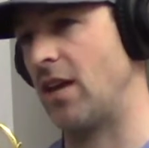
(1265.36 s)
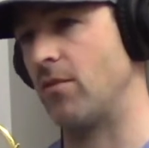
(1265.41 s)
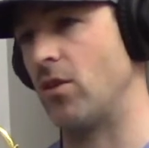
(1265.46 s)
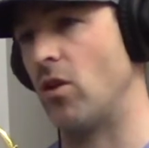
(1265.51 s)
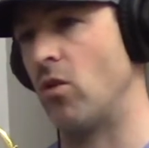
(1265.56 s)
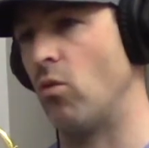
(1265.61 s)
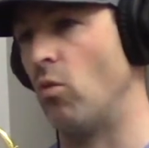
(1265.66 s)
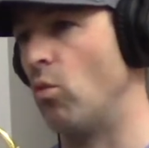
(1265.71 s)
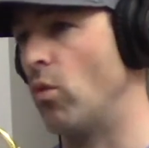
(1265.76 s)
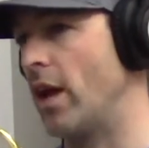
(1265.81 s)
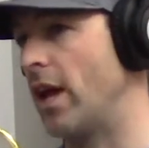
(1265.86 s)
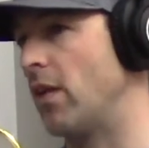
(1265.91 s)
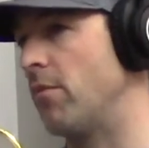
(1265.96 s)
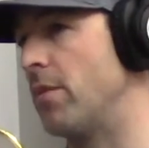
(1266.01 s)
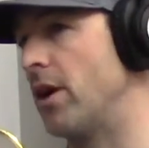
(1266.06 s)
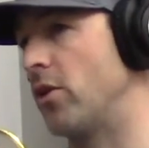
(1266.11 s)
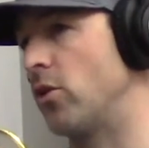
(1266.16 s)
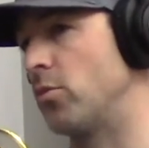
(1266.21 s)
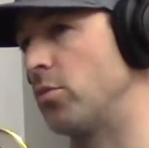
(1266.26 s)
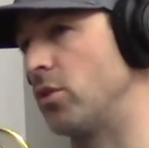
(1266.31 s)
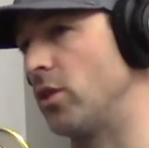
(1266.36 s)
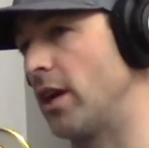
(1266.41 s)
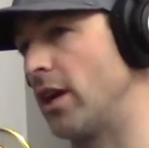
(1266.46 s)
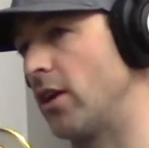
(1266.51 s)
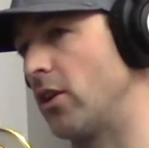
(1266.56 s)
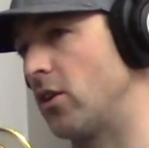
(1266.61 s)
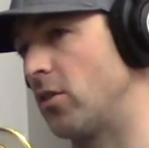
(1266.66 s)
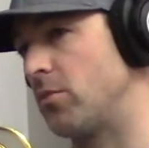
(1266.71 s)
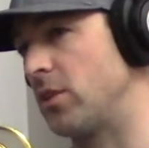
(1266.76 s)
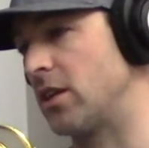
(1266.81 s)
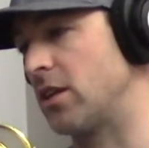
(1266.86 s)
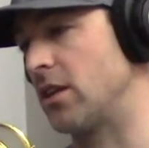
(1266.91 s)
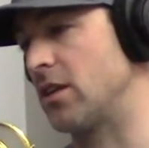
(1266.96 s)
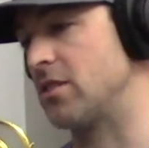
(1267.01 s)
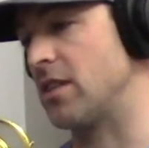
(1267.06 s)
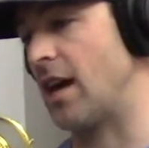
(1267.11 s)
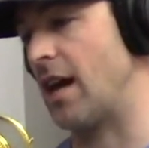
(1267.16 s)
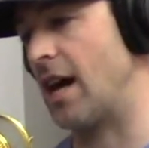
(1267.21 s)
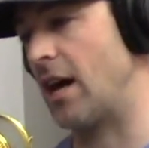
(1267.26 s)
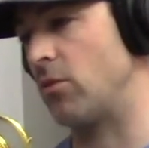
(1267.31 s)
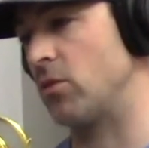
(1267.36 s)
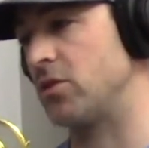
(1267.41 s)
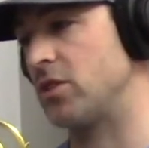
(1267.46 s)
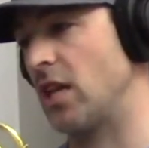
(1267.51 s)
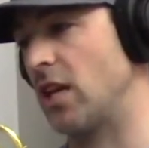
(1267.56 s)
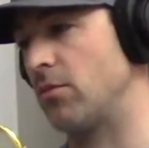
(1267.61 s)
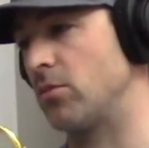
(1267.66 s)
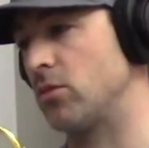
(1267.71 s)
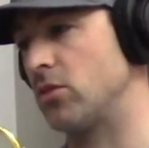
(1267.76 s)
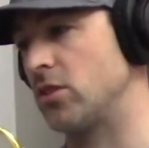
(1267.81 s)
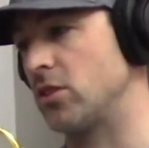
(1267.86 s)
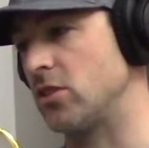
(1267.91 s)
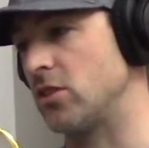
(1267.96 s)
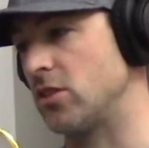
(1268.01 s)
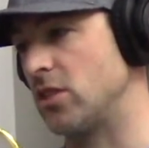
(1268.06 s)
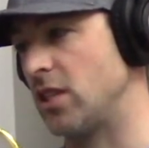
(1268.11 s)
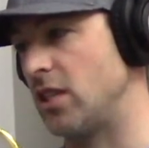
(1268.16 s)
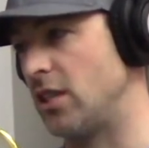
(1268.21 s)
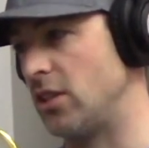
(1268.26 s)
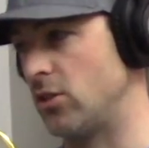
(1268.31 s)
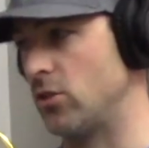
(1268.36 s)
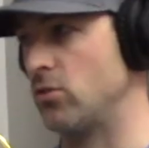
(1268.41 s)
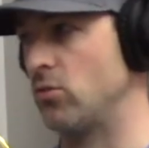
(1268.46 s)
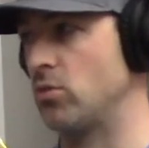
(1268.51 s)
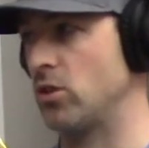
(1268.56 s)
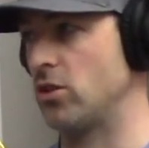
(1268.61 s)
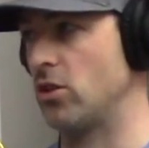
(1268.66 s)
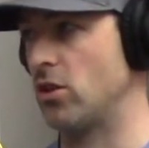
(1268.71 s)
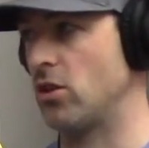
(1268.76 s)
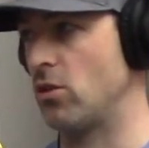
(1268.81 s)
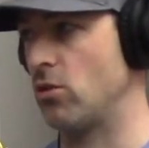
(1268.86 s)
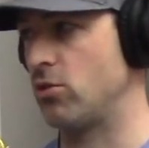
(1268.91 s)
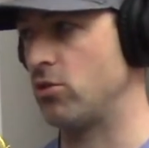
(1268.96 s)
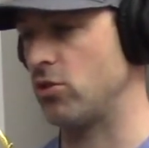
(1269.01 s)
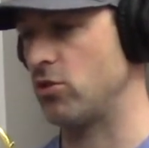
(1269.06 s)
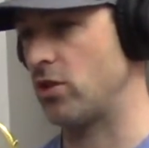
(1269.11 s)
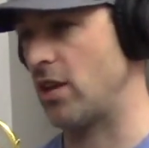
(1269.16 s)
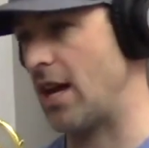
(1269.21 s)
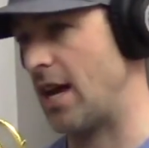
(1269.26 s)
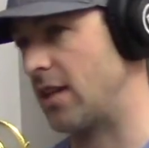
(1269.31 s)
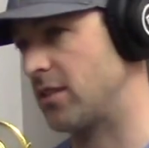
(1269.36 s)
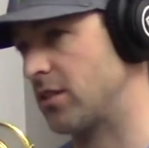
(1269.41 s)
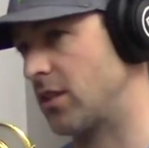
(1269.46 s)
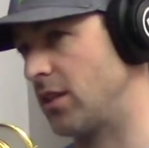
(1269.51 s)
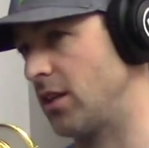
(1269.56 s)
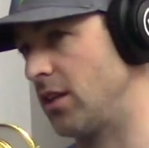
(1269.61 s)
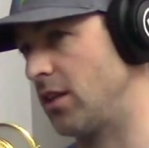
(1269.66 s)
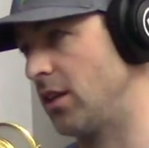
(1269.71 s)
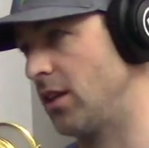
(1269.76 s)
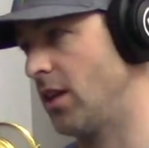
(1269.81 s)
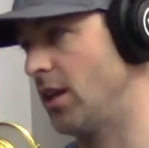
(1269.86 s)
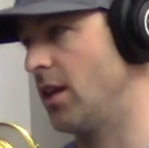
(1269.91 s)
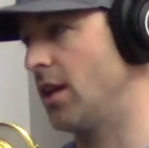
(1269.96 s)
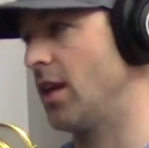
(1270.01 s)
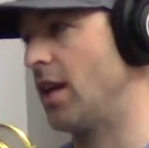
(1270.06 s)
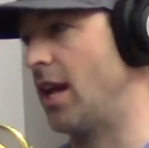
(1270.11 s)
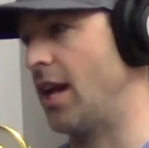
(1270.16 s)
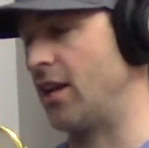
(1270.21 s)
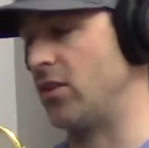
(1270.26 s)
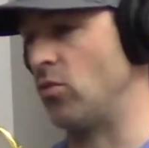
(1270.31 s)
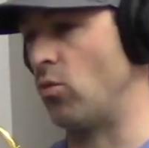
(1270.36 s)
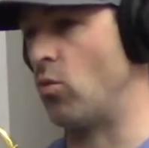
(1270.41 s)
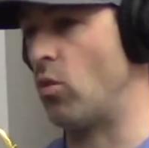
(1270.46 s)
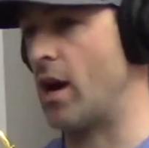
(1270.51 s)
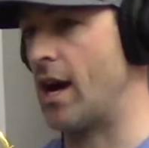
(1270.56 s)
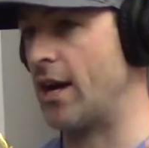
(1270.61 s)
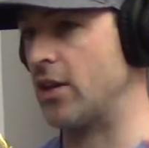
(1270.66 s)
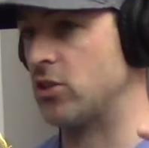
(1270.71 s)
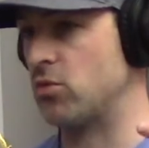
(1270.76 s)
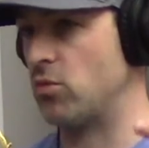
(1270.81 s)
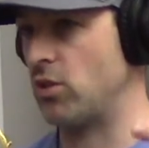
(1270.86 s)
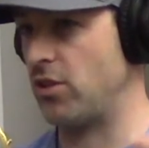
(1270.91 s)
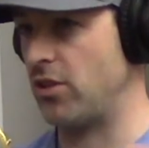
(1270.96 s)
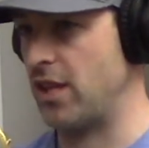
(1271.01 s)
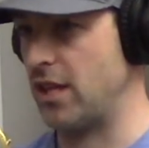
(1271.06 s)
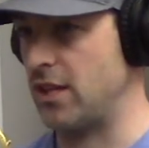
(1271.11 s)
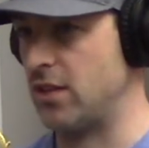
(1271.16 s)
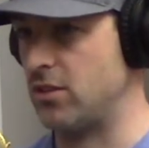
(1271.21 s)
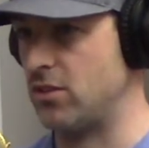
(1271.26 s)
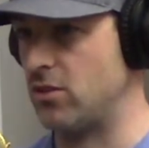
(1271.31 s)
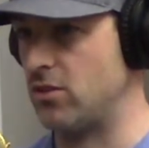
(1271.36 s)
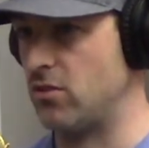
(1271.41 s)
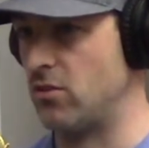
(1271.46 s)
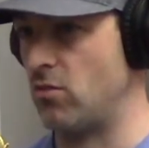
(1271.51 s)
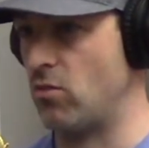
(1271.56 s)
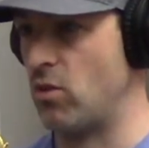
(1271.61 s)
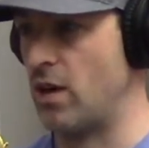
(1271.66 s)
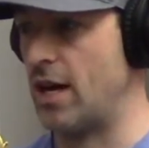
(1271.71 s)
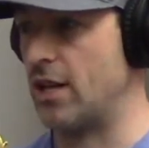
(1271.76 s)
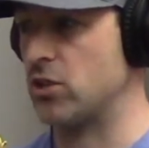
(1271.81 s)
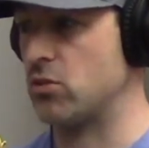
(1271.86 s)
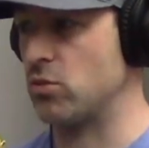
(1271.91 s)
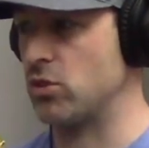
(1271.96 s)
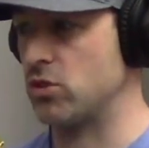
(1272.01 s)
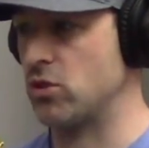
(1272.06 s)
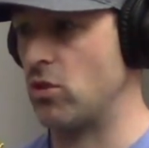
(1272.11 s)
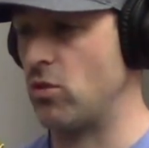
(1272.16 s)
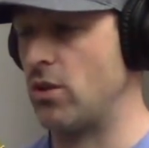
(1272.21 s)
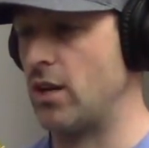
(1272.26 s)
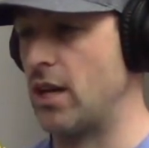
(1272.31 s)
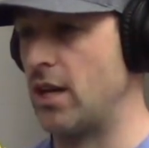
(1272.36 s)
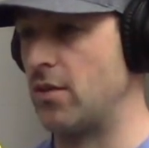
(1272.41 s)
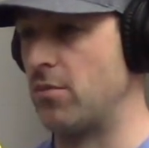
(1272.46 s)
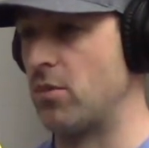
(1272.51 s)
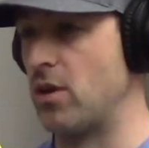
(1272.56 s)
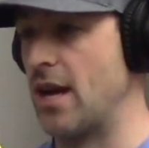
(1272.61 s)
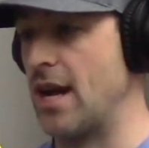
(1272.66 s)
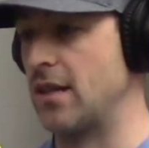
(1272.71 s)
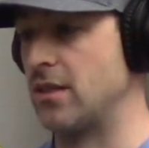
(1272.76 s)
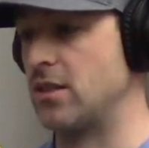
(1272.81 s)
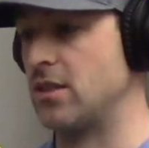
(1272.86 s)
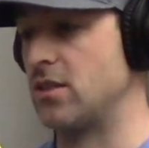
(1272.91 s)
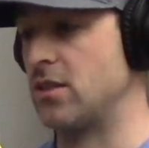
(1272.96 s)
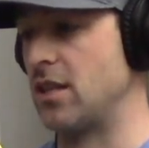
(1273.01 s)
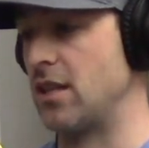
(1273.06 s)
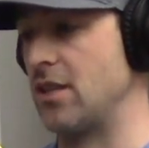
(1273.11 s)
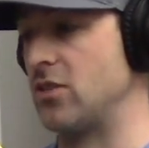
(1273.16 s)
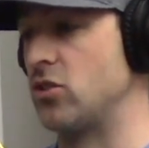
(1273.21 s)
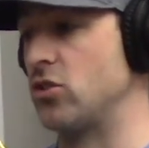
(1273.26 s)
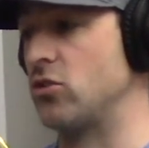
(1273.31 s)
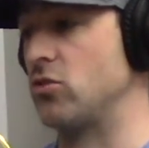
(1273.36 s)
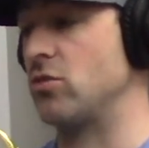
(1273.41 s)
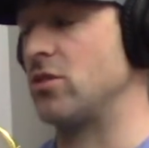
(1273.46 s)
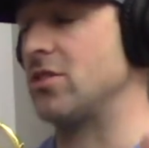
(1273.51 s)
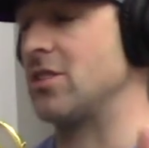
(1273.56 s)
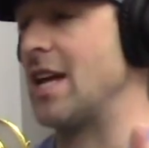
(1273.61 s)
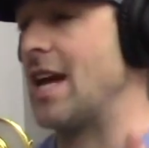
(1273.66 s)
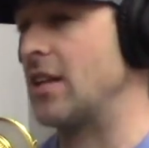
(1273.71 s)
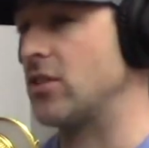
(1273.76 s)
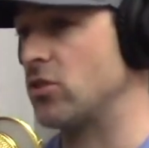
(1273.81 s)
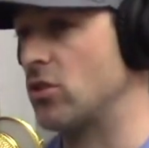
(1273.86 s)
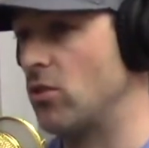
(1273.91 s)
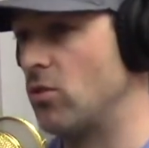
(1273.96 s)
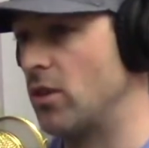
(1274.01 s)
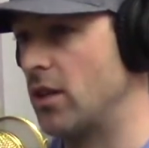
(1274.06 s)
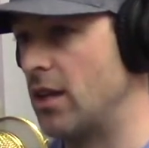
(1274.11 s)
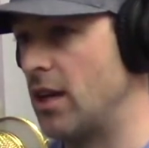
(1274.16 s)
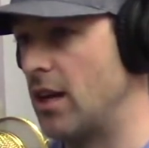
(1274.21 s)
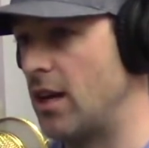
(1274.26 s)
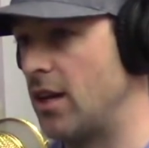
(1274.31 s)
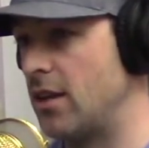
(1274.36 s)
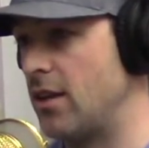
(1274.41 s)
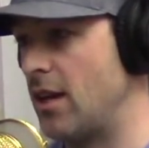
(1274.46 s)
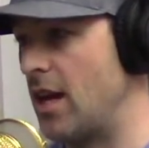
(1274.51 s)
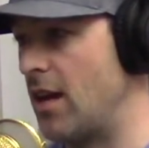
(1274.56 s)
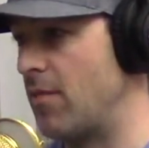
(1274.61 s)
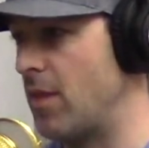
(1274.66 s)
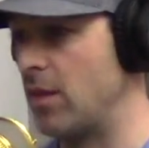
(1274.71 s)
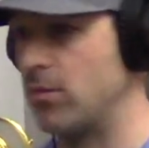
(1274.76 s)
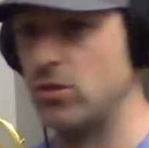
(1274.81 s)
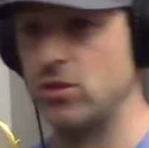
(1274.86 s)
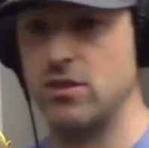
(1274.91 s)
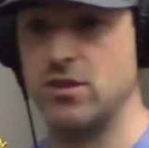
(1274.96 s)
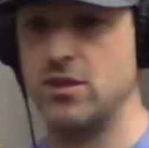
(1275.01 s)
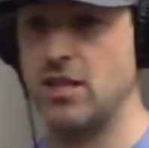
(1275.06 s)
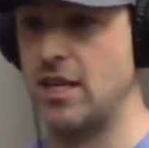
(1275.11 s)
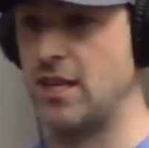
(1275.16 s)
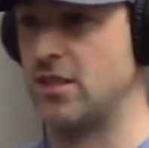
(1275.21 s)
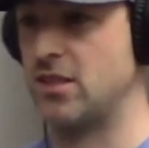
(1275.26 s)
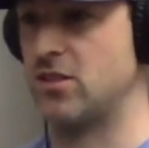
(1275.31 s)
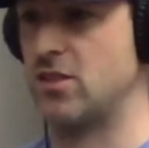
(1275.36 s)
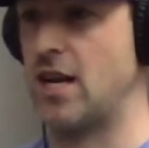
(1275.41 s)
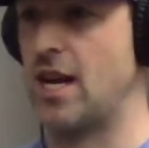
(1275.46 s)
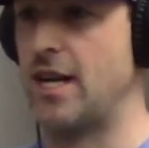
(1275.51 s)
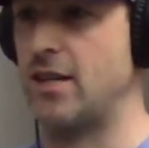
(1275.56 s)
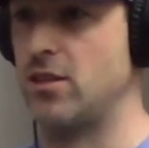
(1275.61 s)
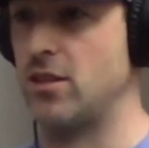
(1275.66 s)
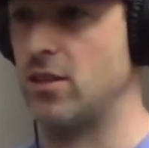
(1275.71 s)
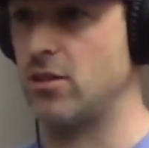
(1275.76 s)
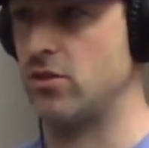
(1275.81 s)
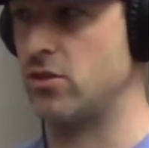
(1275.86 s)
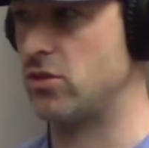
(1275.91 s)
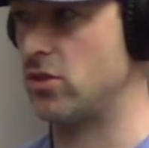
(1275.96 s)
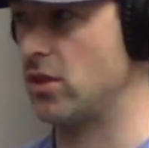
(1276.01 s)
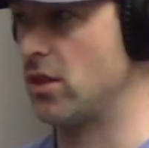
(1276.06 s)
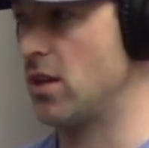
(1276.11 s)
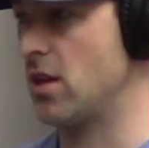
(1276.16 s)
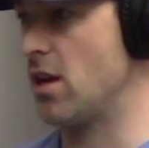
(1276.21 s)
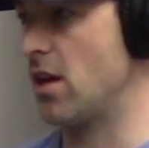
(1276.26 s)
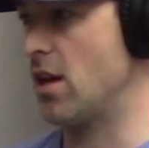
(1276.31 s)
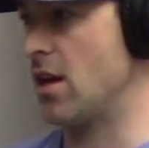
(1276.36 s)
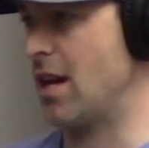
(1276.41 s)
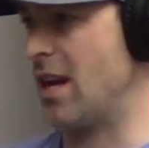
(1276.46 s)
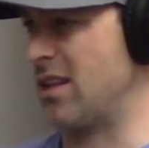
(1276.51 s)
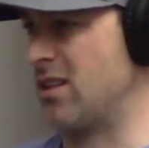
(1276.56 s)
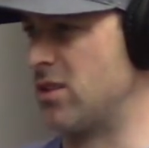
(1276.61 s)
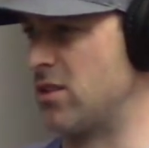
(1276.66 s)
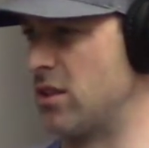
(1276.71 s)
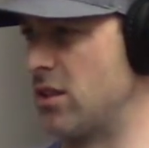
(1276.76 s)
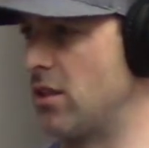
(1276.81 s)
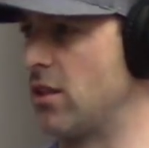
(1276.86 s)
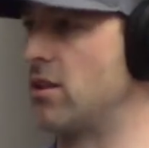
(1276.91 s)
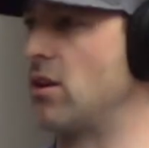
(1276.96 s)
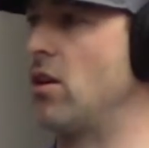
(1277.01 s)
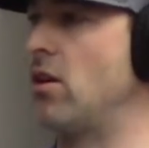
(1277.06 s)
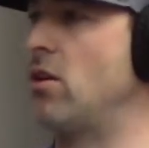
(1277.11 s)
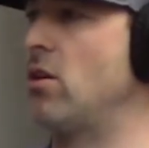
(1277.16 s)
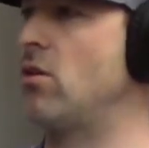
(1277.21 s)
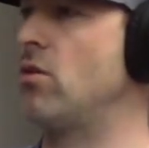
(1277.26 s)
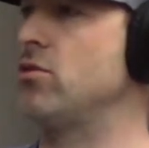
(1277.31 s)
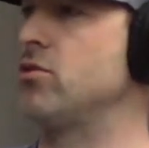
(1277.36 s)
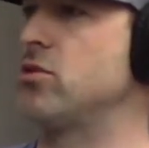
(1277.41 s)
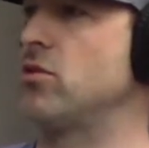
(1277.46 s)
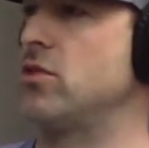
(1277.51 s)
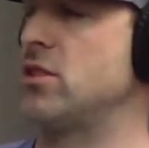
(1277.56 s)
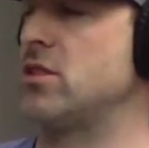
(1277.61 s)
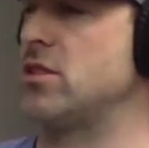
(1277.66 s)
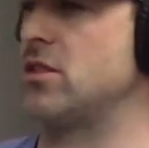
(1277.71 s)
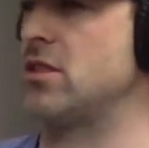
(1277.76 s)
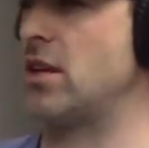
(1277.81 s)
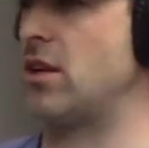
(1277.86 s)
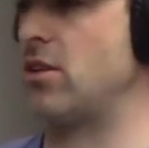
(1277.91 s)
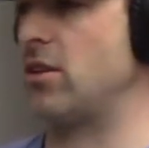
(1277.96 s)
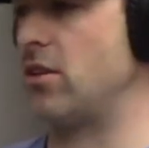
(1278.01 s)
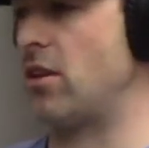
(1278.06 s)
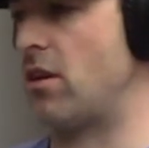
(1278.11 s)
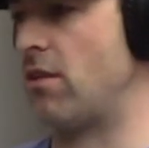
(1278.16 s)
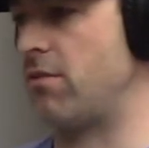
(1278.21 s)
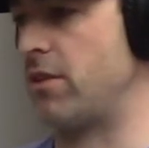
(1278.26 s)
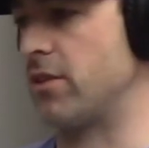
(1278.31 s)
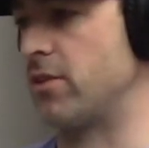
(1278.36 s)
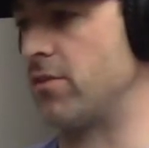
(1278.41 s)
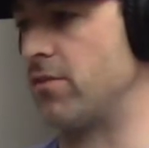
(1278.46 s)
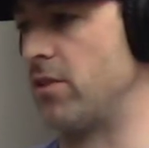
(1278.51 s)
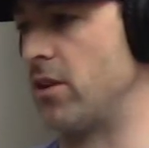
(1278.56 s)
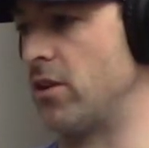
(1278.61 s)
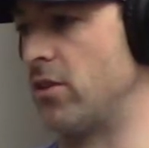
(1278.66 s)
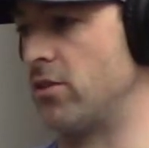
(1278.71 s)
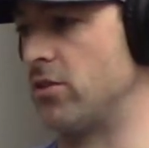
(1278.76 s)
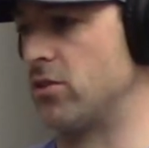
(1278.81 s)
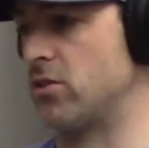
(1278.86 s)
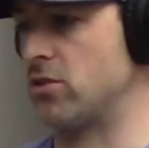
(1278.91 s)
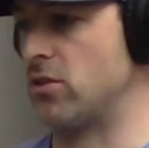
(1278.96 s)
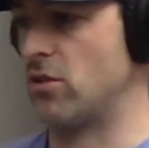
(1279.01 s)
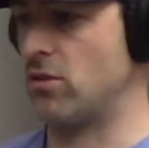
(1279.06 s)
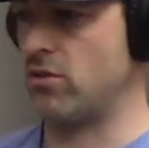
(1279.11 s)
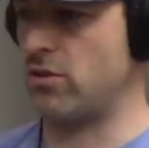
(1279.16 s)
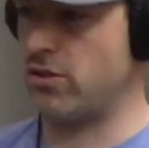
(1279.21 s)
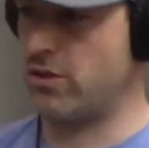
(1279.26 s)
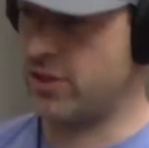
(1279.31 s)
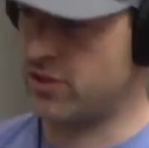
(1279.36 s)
a way better player because I was able to hear what the coach is asking and watch what's going on in practice. And as soon as that's going on, I'm able to take side notes and see like, oh, so this is how the offense flows. So this